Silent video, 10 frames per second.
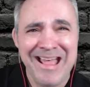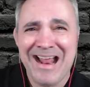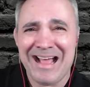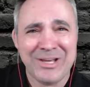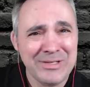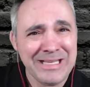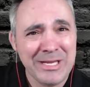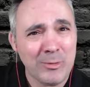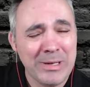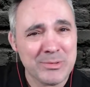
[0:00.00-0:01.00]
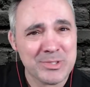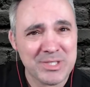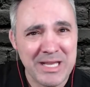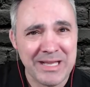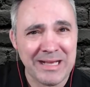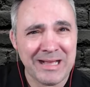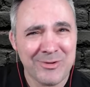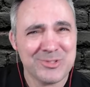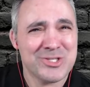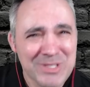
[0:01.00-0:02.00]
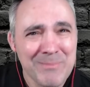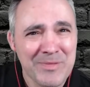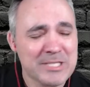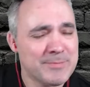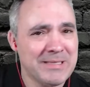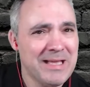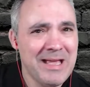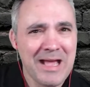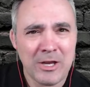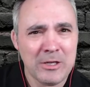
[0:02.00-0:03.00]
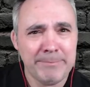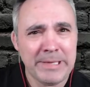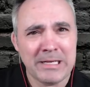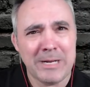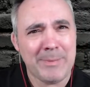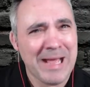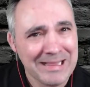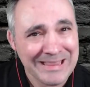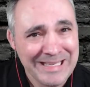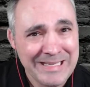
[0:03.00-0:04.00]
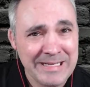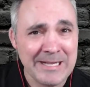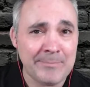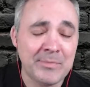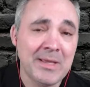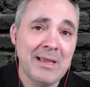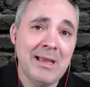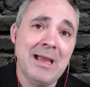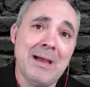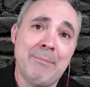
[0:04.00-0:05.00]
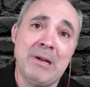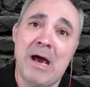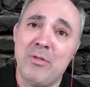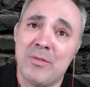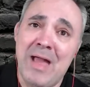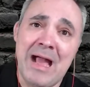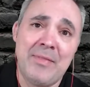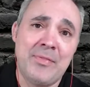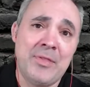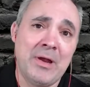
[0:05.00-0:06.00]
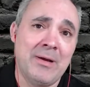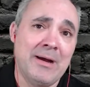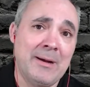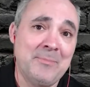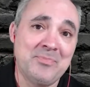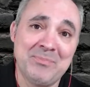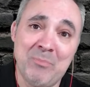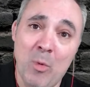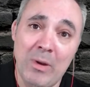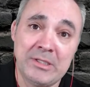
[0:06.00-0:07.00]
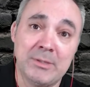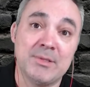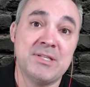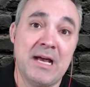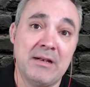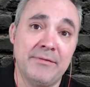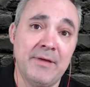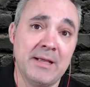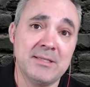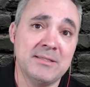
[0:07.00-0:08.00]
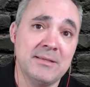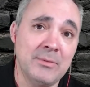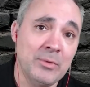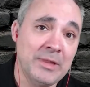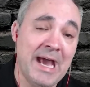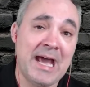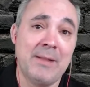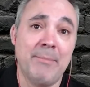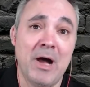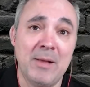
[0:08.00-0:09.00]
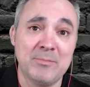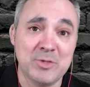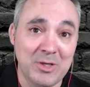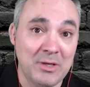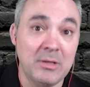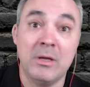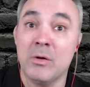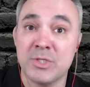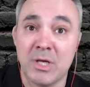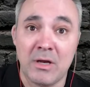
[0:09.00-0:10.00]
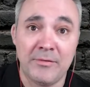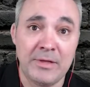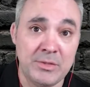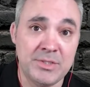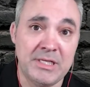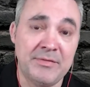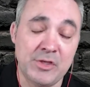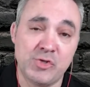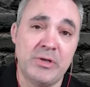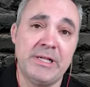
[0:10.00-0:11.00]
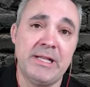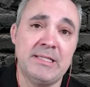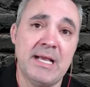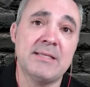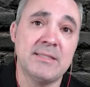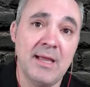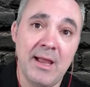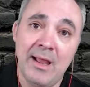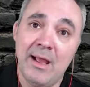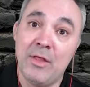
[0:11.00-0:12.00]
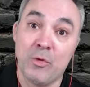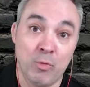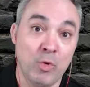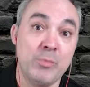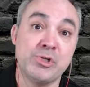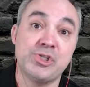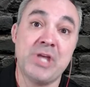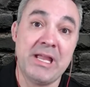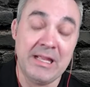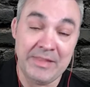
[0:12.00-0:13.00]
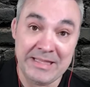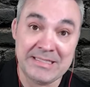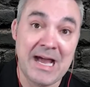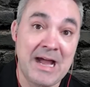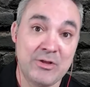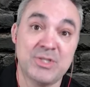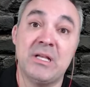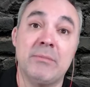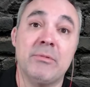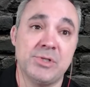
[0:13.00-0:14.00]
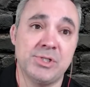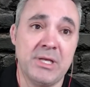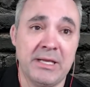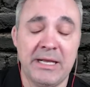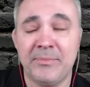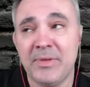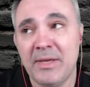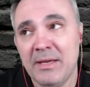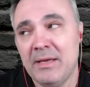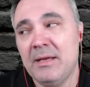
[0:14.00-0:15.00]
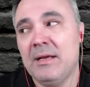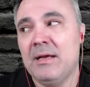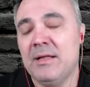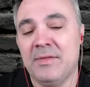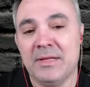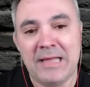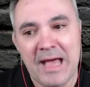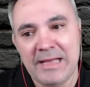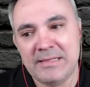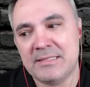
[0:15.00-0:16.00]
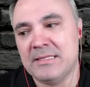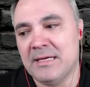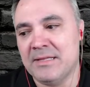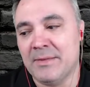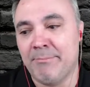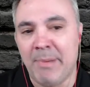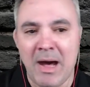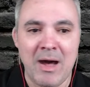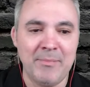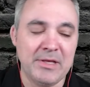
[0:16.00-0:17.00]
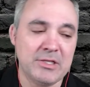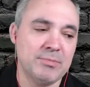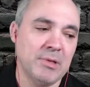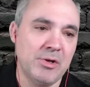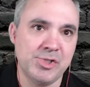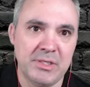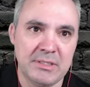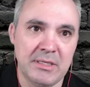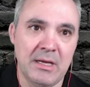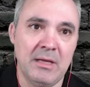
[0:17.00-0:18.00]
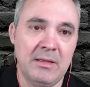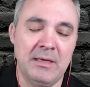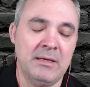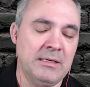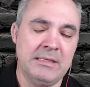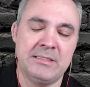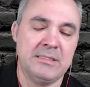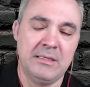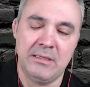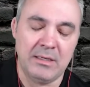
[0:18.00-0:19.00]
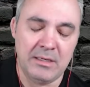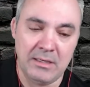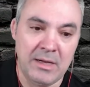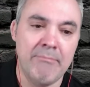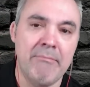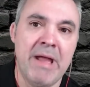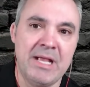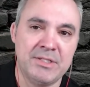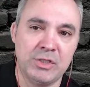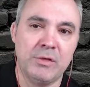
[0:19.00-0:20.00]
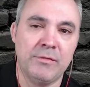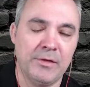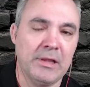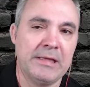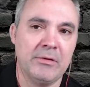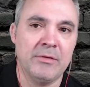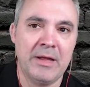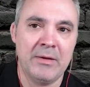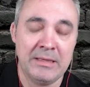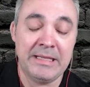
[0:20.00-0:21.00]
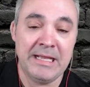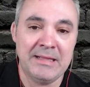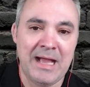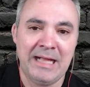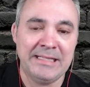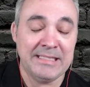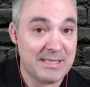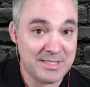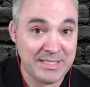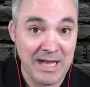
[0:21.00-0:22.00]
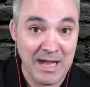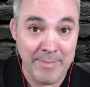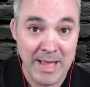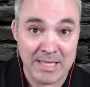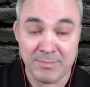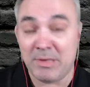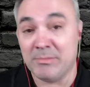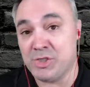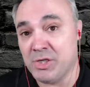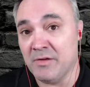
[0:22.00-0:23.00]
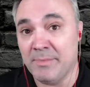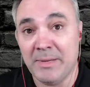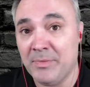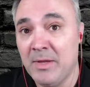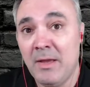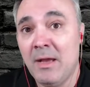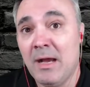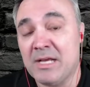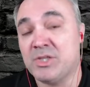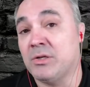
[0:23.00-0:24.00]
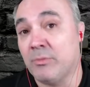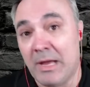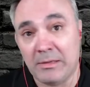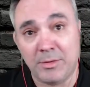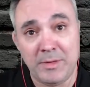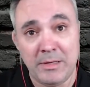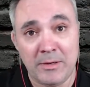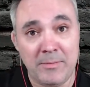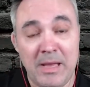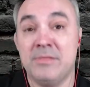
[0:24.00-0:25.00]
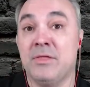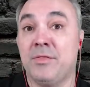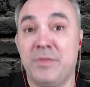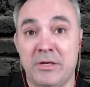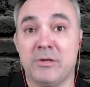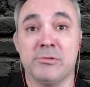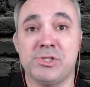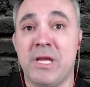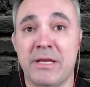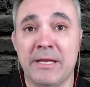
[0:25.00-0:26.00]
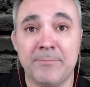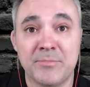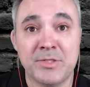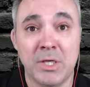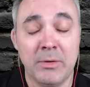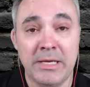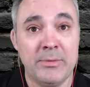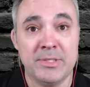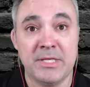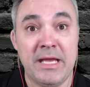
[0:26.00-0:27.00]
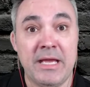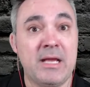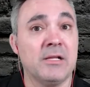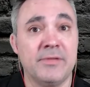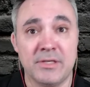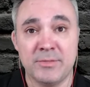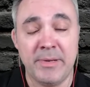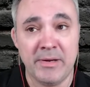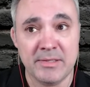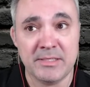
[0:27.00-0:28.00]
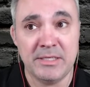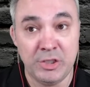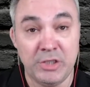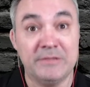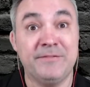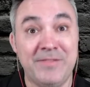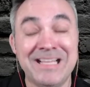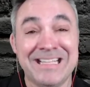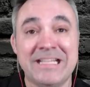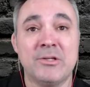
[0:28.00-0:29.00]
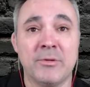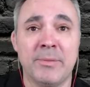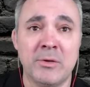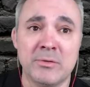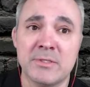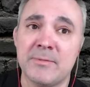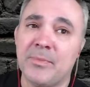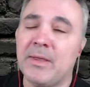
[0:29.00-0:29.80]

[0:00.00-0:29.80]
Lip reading: I couldn't hear what he was saying. I heard some things, but I couldn't pick it up. I had to lean in. But other than that, boy, talk about sound effects. When the atom bombs goes off and you see at the Trinity test, the room was shaking. The entire cinema was shaking. The lights, the bomb, the explosions, it's amazing. You feel like you're there. And again, I did not see IMAX. I probably should have, but I saw it in a regular theater and the theater was shaking. So it was a hell of an experience. You could feel it in your bones.